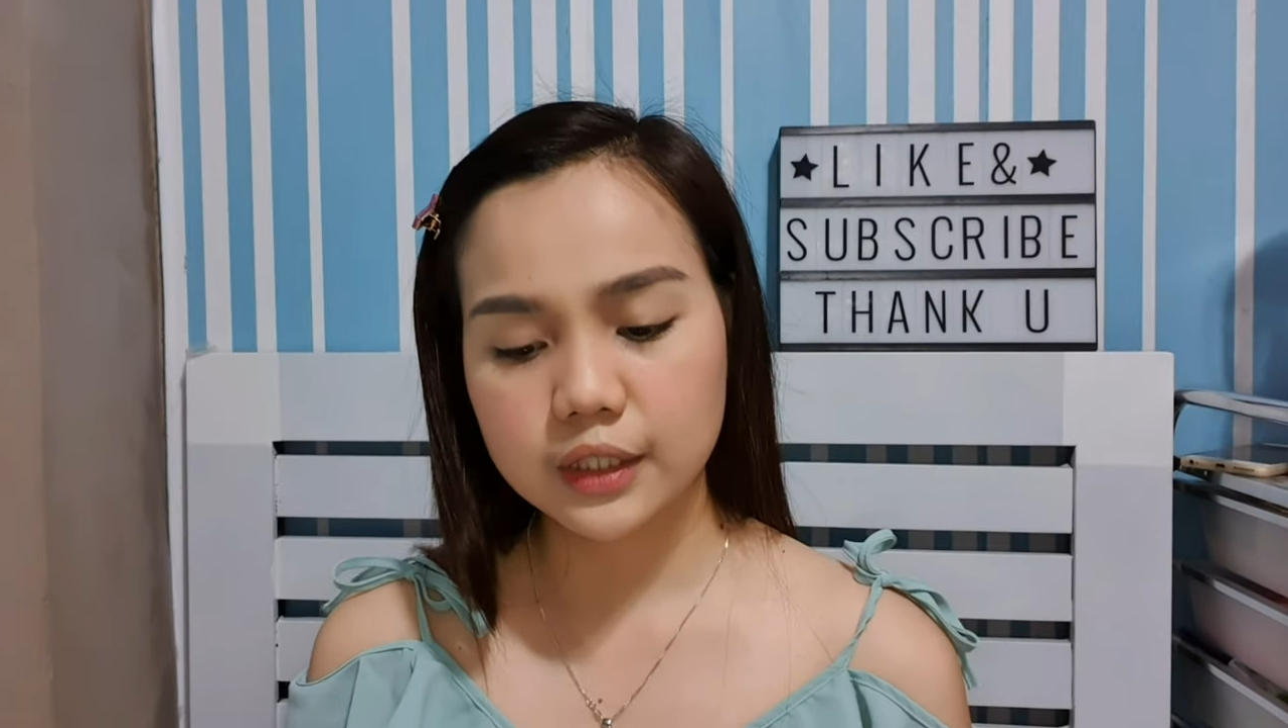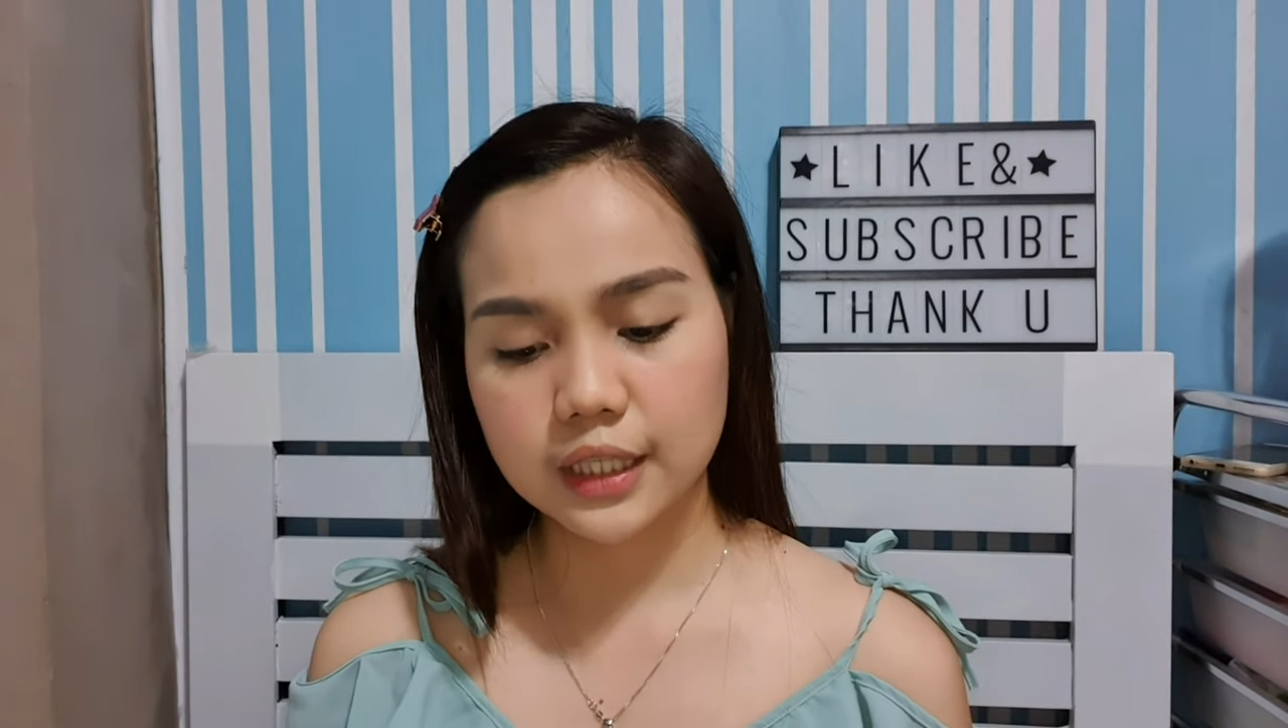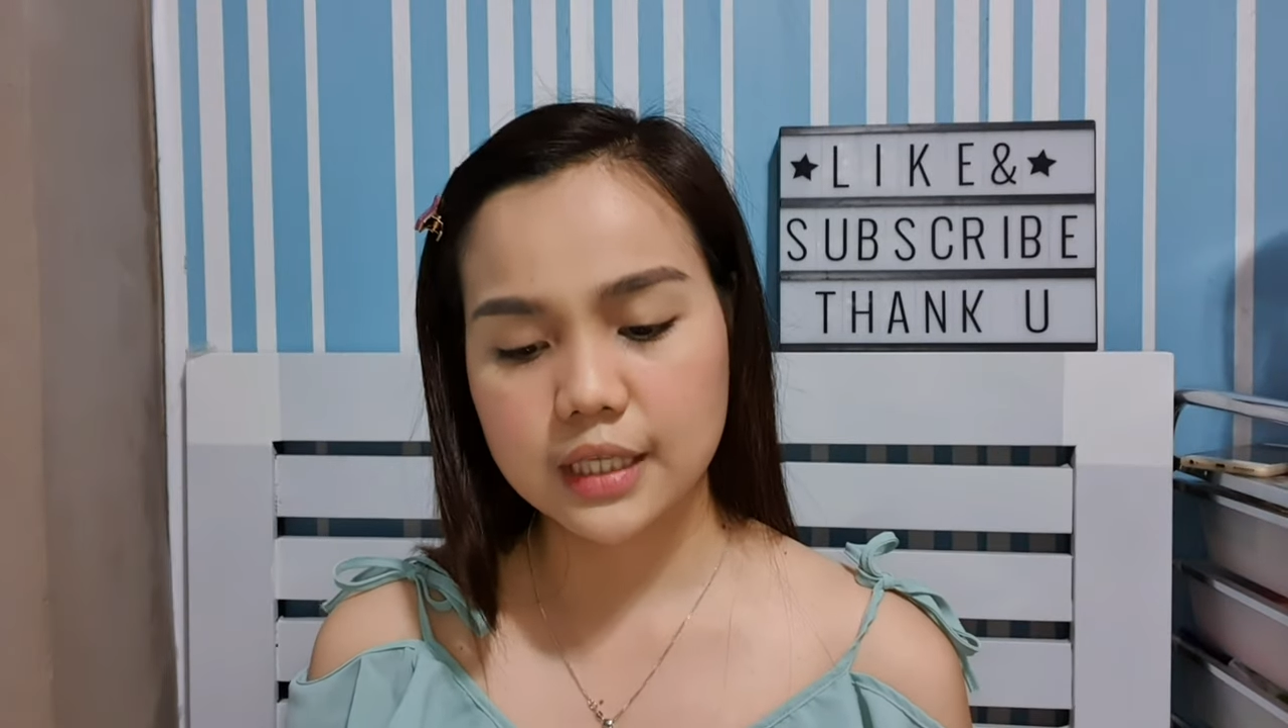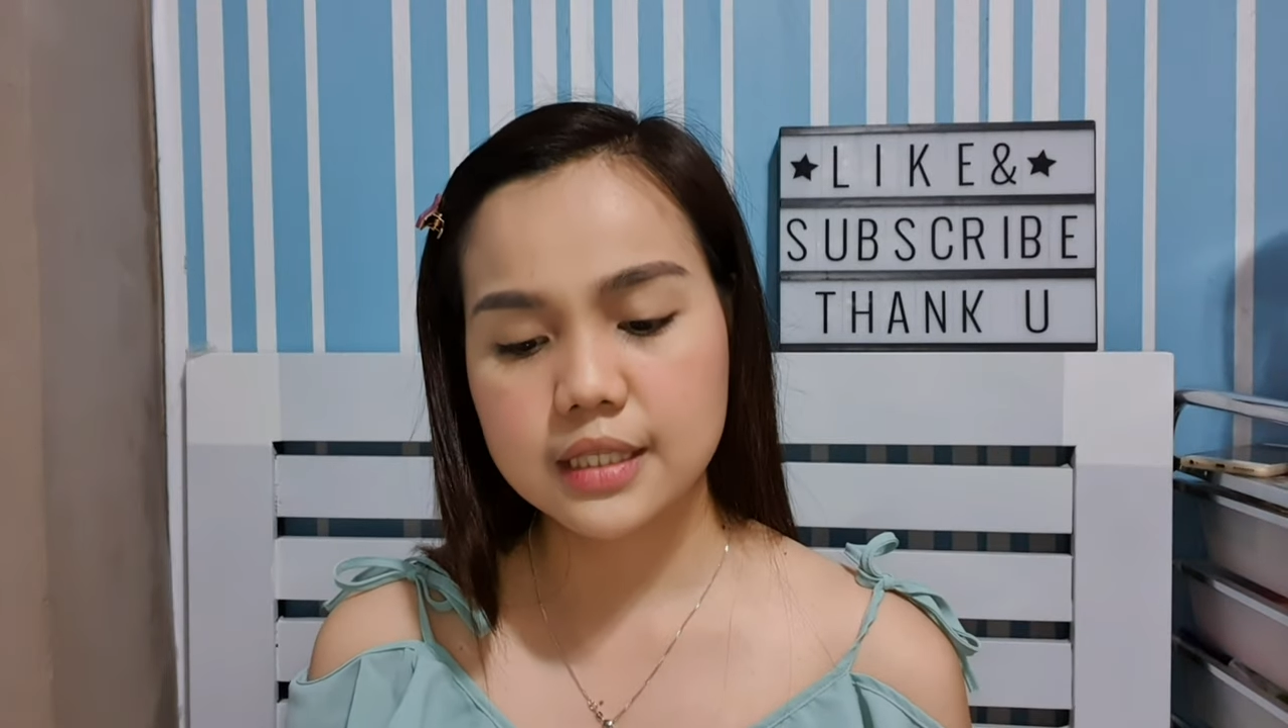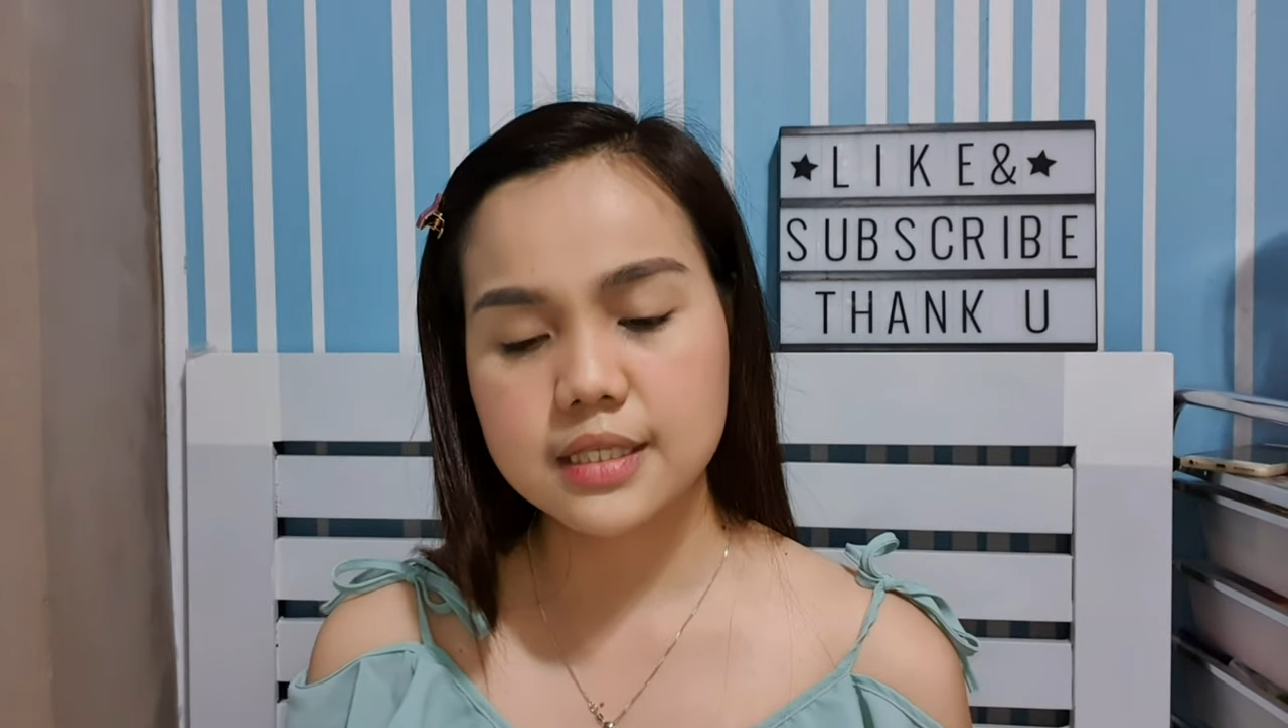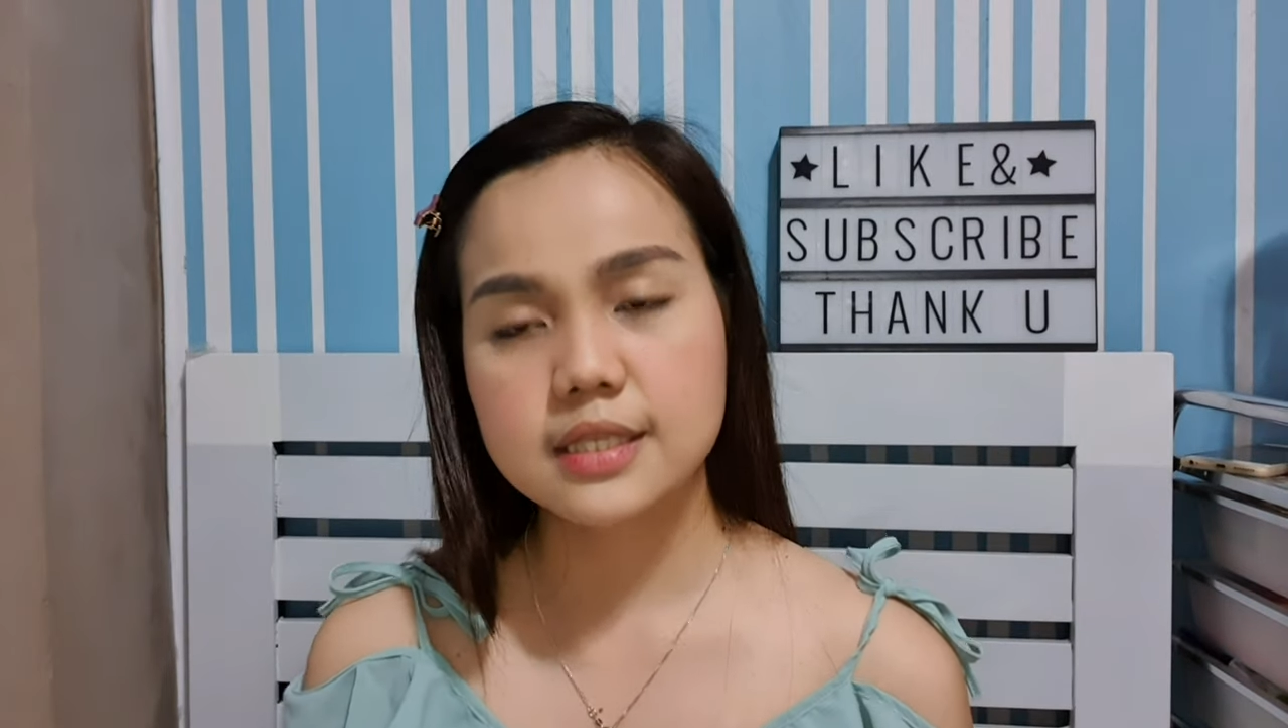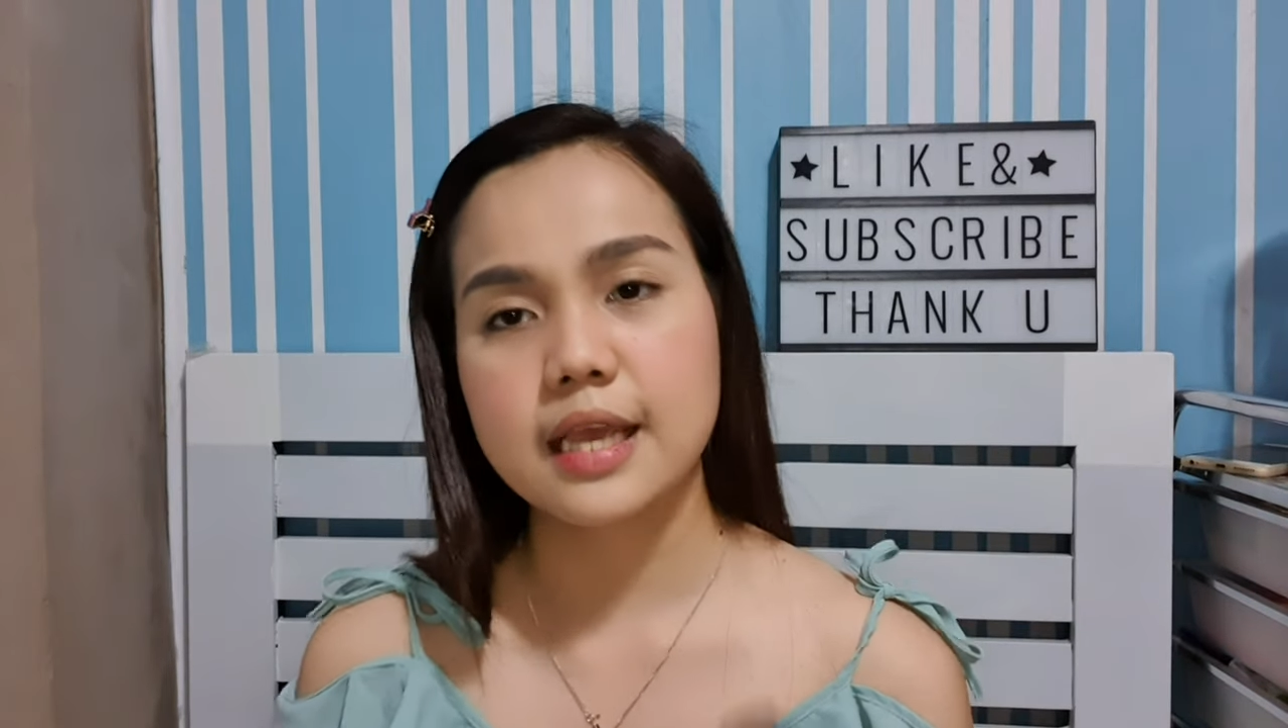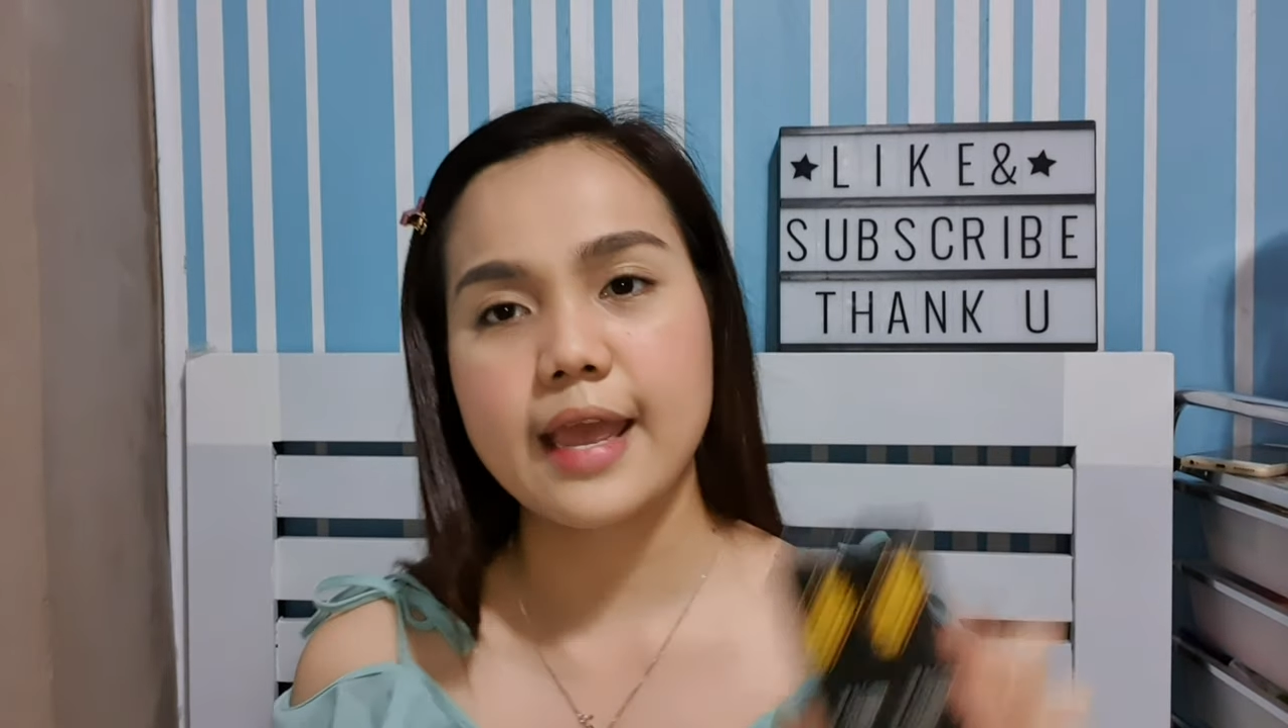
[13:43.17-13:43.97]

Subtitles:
tints.